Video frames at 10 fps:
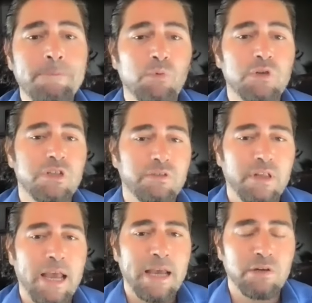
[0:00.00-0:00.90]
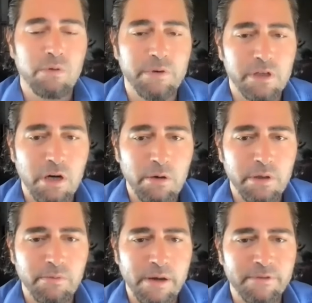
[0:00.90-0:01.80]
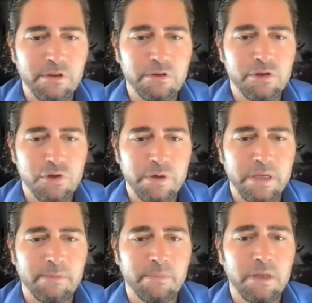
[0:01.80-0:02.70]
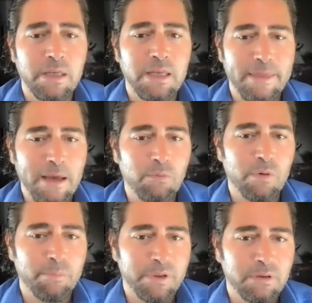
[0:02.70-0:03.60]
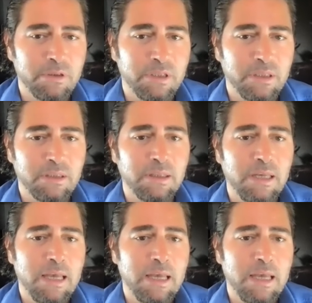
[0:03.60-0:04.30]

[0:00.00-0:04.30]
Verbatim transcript: which is the annual recurring revenue stream that we're building.